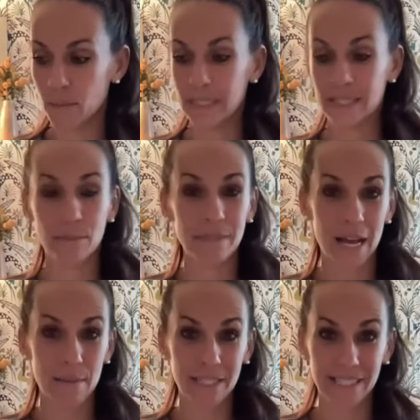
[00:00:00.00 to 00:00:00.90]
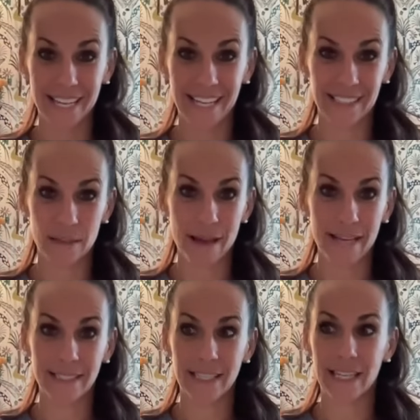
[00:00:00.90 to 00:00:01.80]
but sometimes it takes the
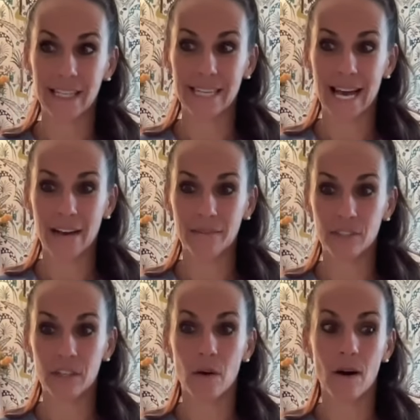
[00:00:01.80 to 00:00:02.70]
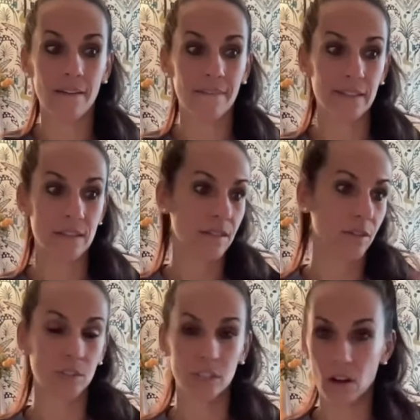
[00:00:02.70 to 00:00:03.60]
masculine to have to go off and
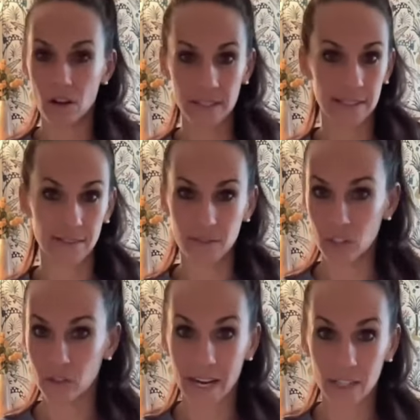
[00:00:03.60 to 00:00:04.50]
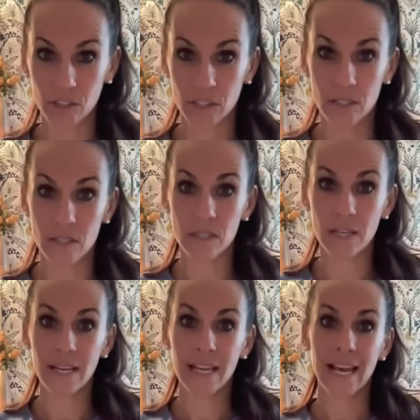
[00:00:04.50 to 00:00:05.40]
search in all these different directions
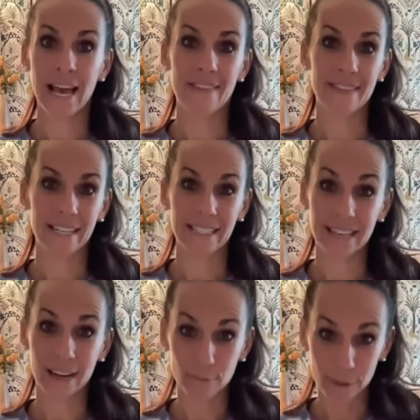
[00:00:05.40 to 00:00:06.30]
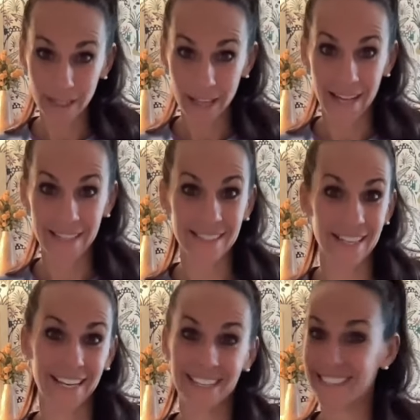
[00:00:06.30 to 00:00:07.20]
and then he's got to realize
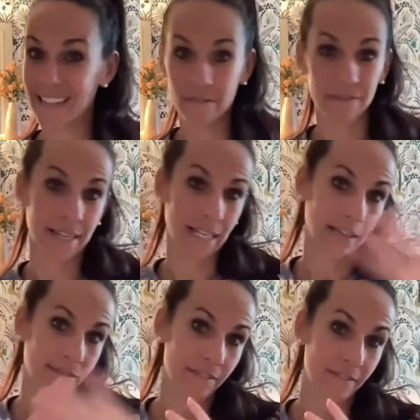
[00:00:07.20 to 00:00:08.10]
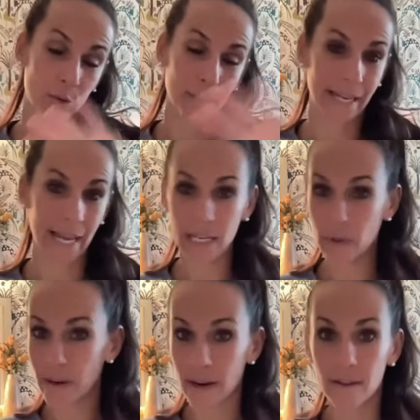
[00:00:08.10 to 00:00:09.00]
that he's not finding fulfillment
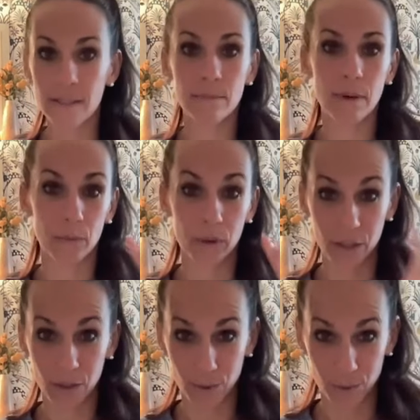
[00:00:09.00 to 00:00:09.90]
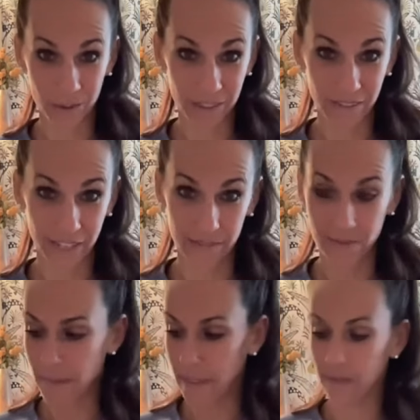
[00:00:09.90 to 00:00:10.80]
anywhere else but with you divine
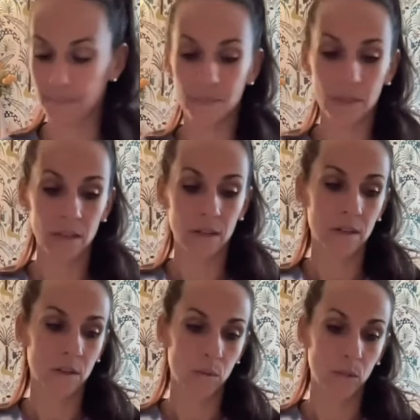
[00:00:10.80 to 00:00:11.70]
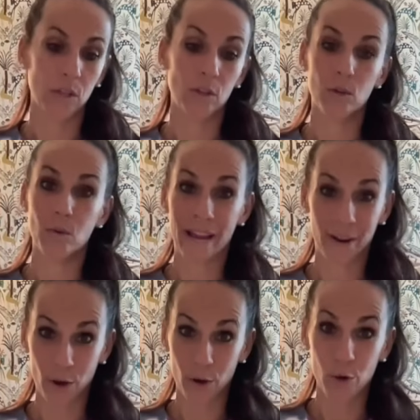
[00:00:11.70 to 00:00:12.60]
feminine with you at
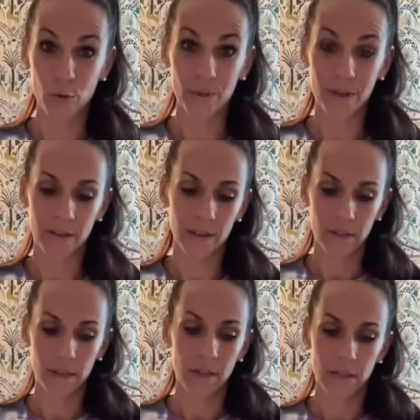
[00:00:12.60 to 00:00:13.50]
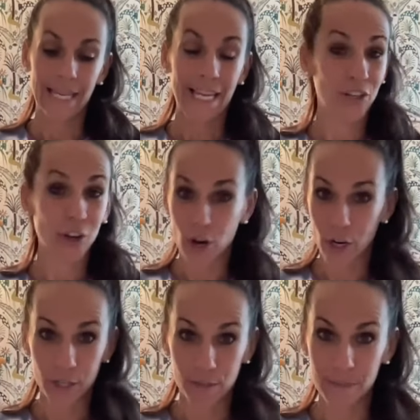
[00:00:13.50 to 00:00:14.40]
home in your
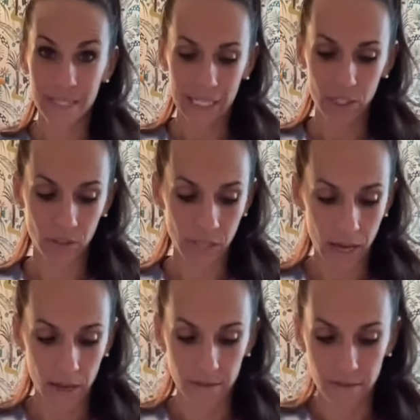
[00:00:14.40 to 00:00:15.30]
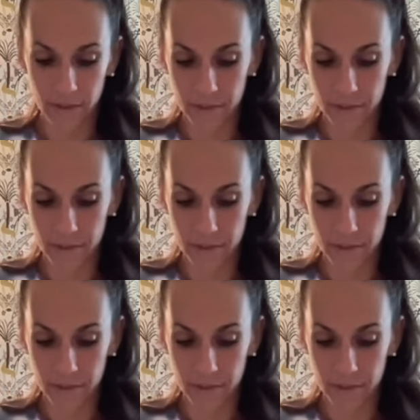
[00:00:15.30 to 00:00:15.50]
arms in your love